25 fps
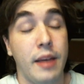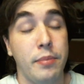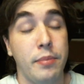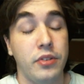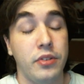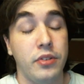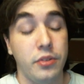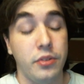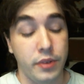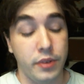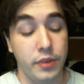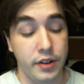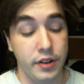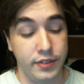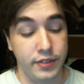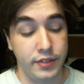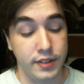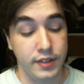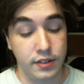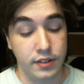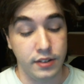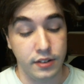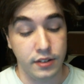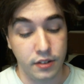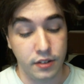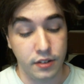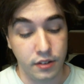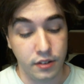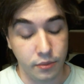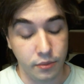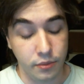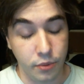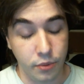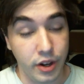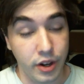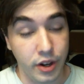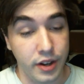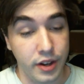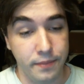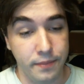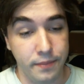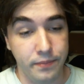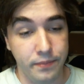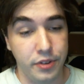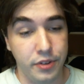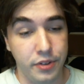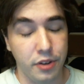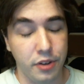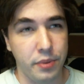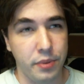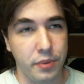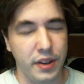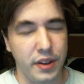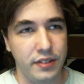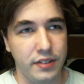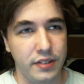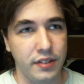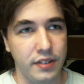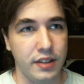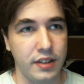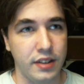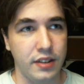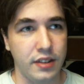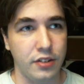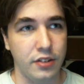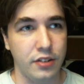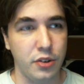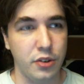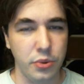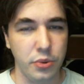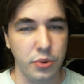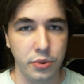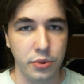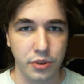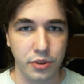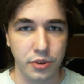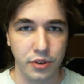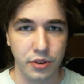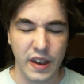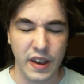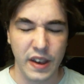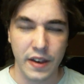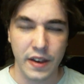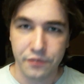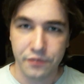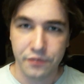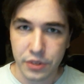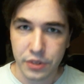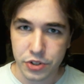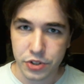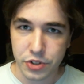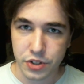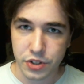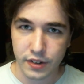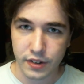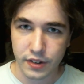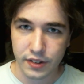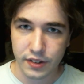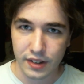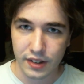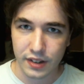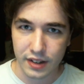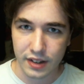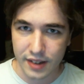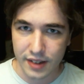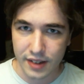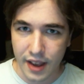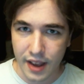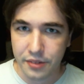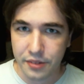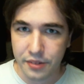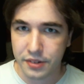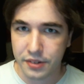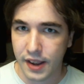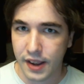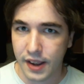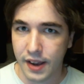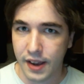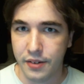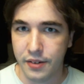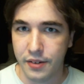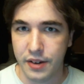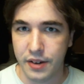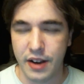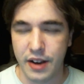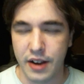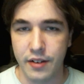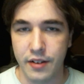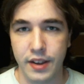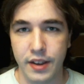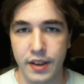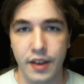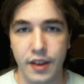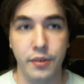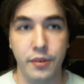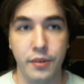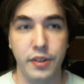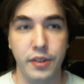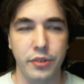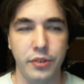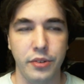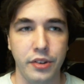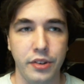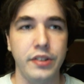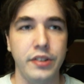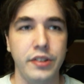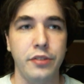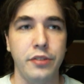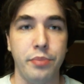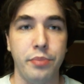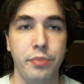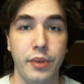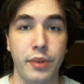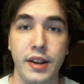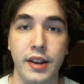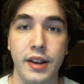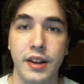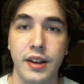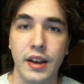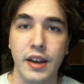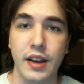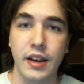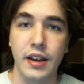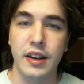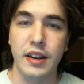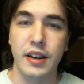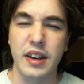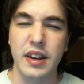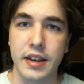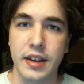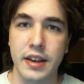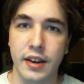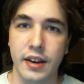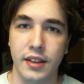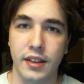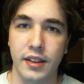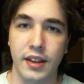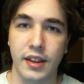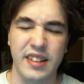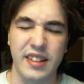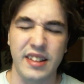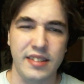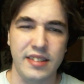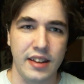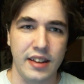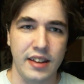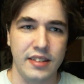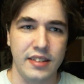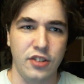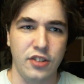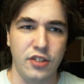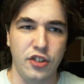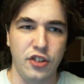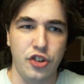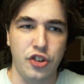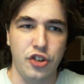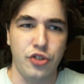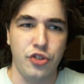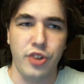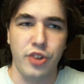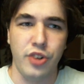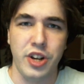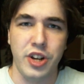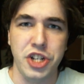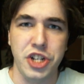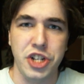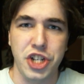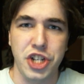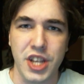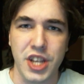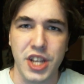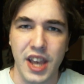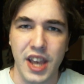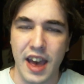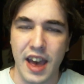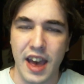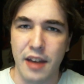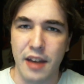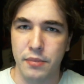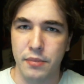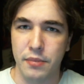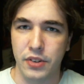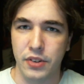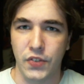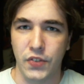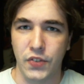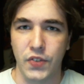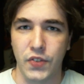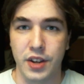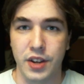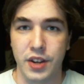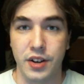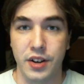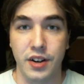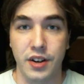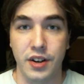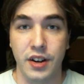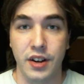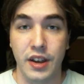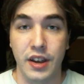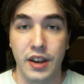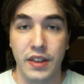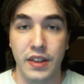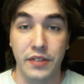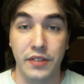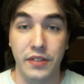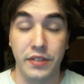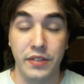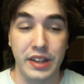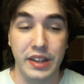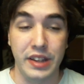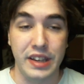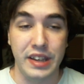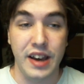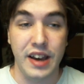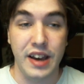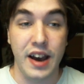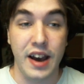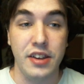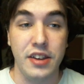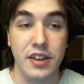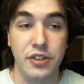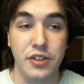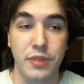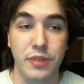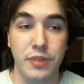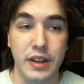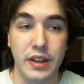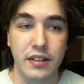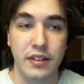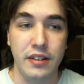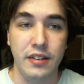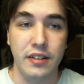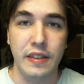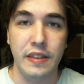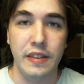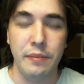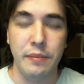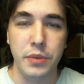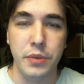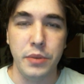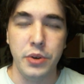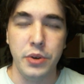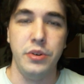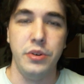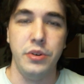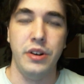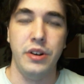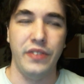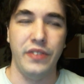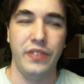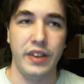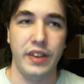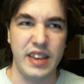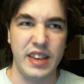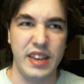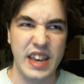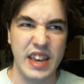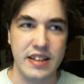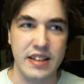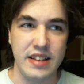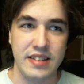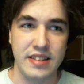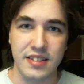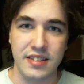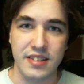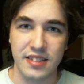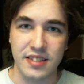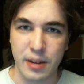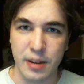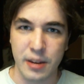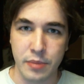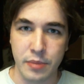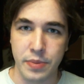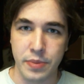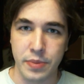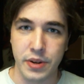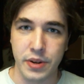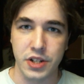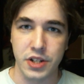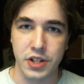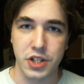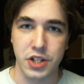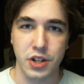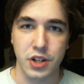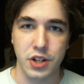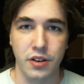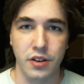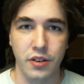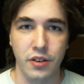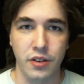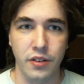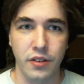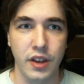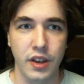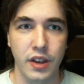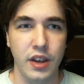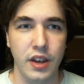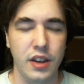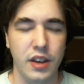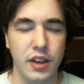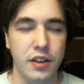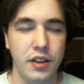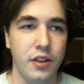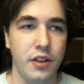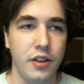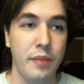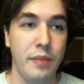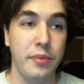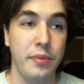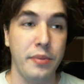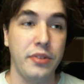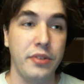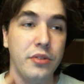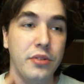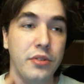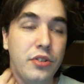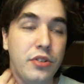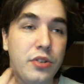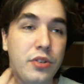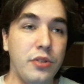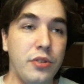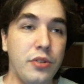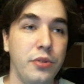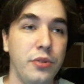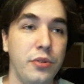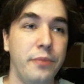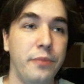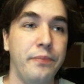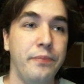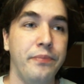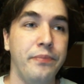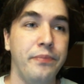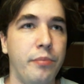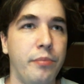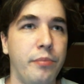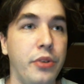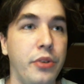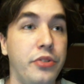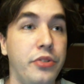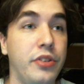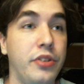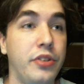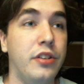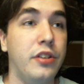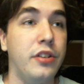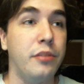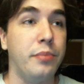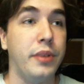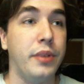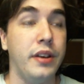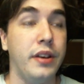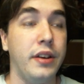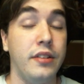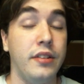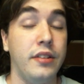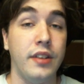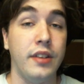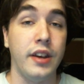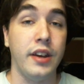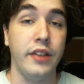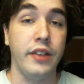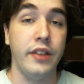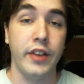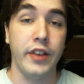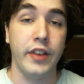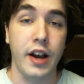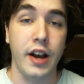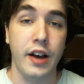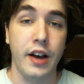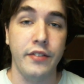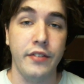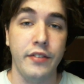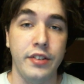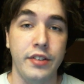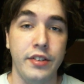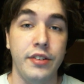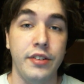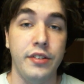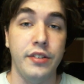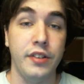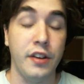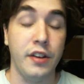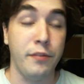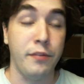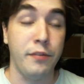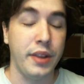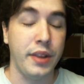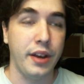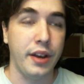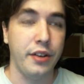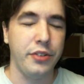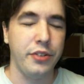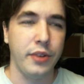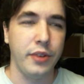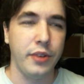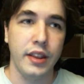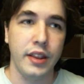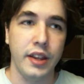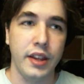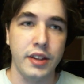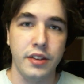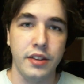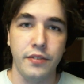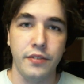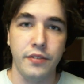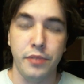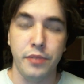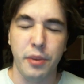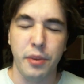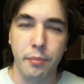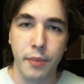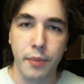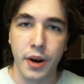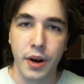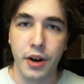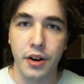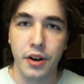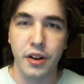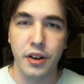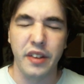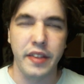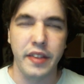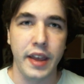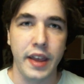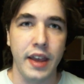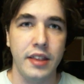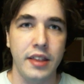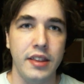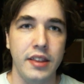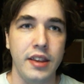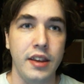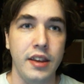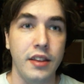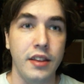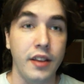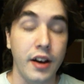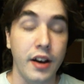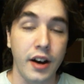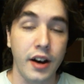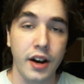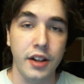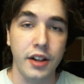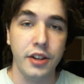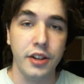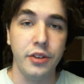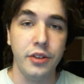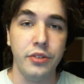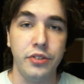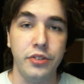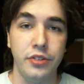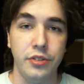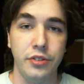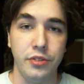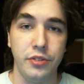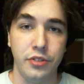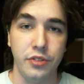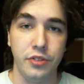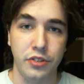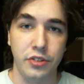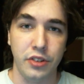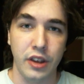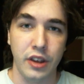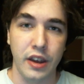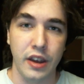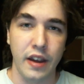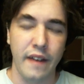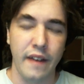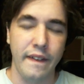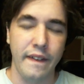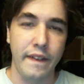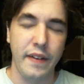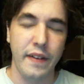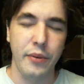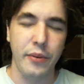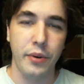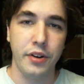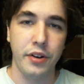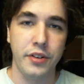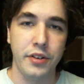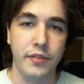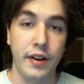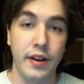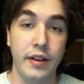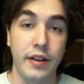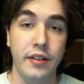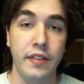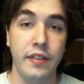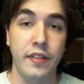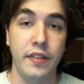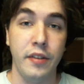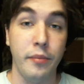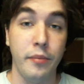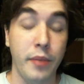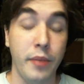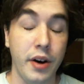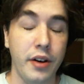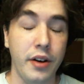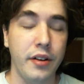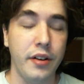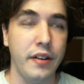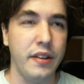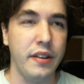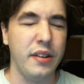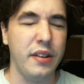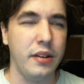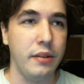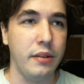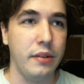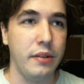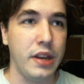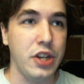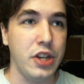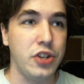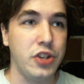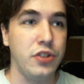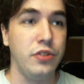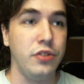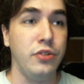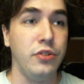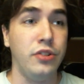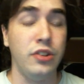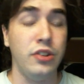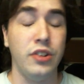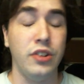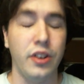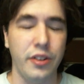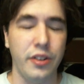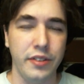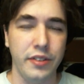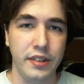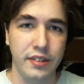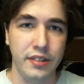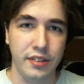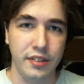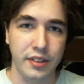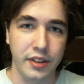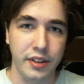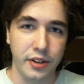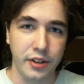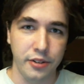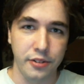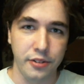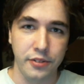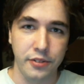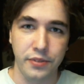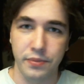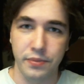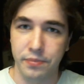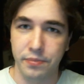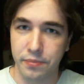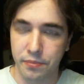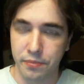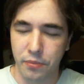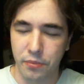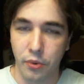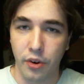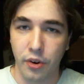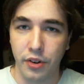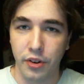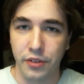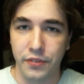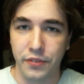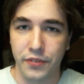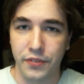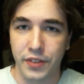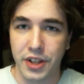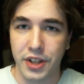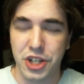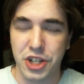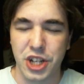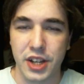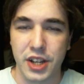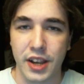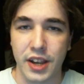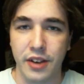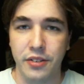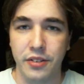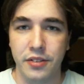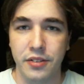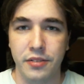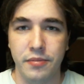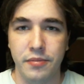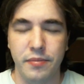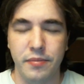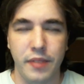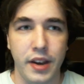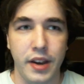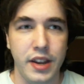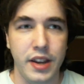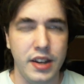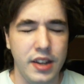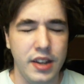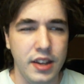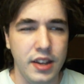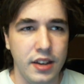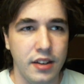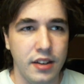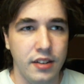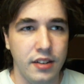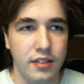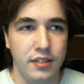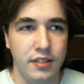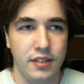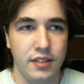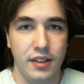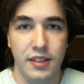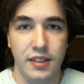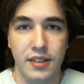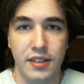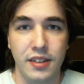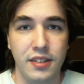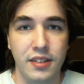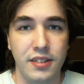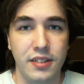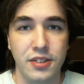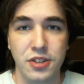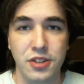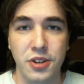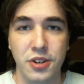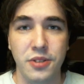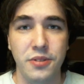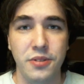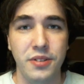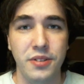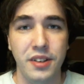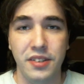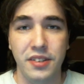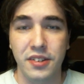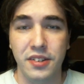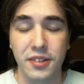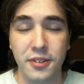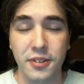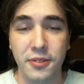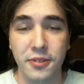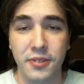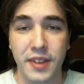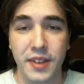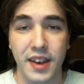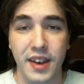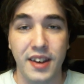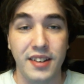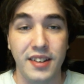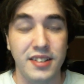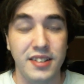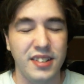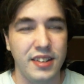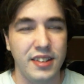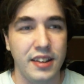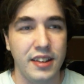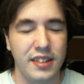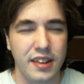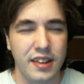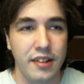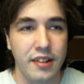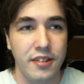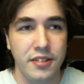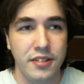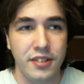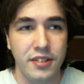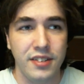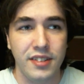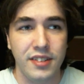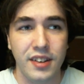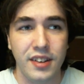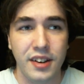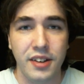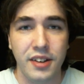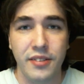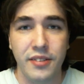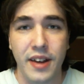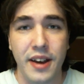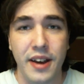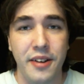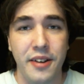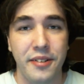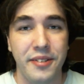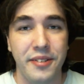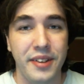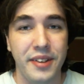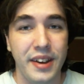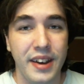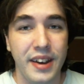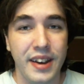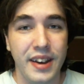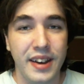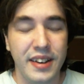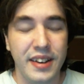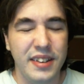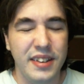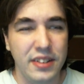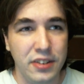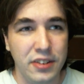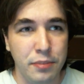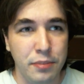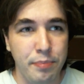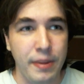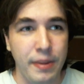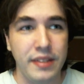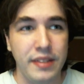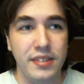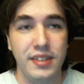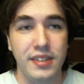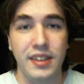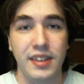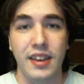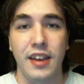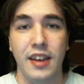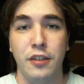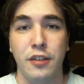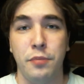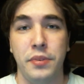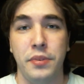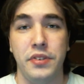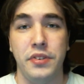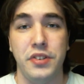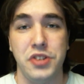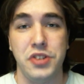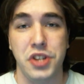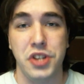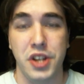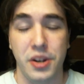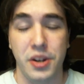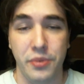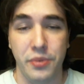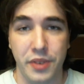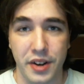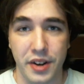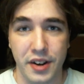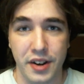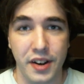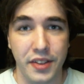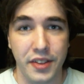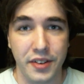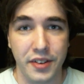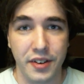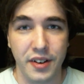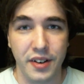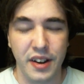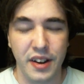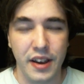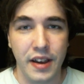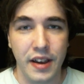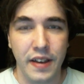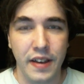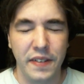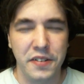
Episode 1 of season 1 took place in like this cool futuristic downtown area where there was all these bright neon lights and had this grungy atmosphere that really got you into the mood of like yeah, it's a cyberpunk show. You know, episode two mostly took place inside of like offices and stuff, but they also had like the, the mall and they had the the hollow suits that they walked around in the mall and it introduces all these little world fleshing out ideas. And this show doesn't do that. It just has characters sitting around dispensing exposition at one another.